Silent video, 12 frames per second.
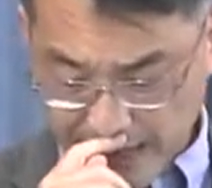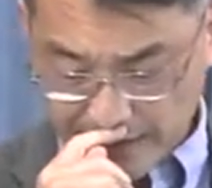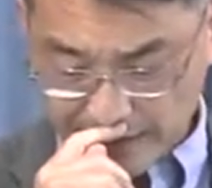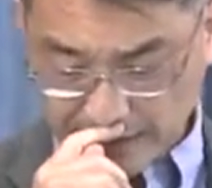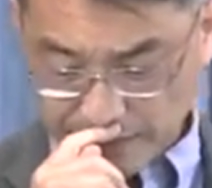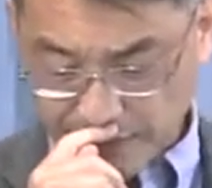
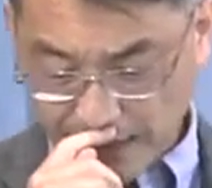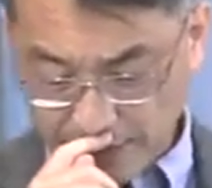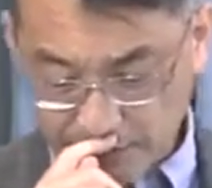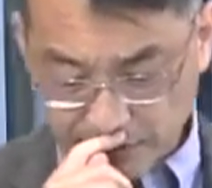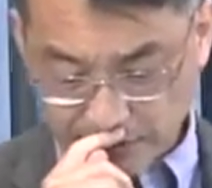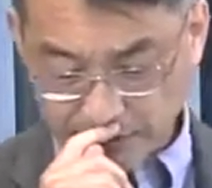end of
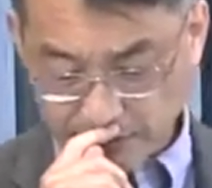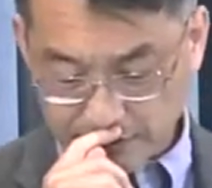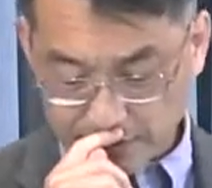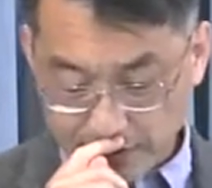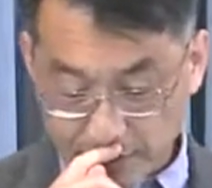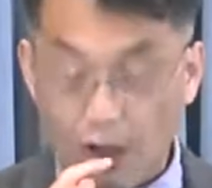chapter
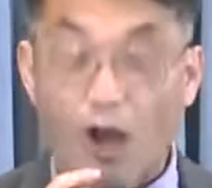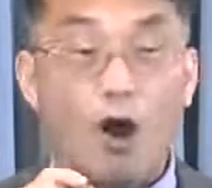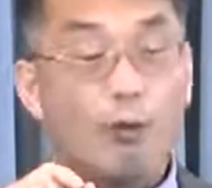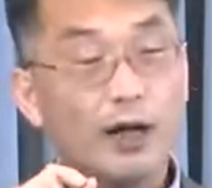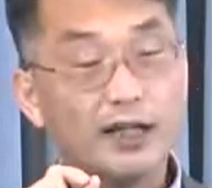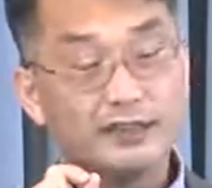16.
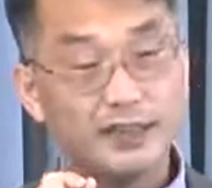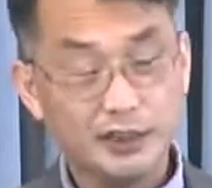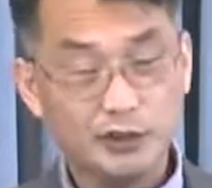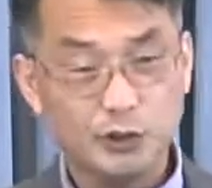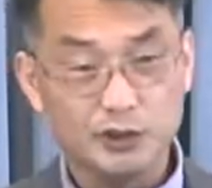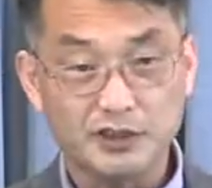What is
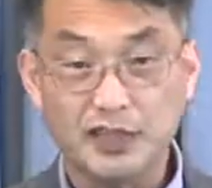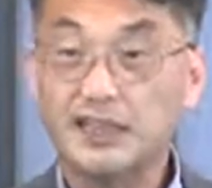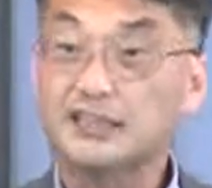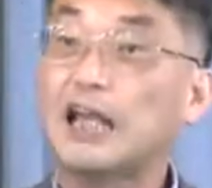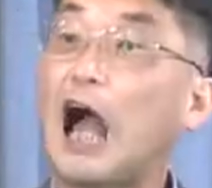interesting is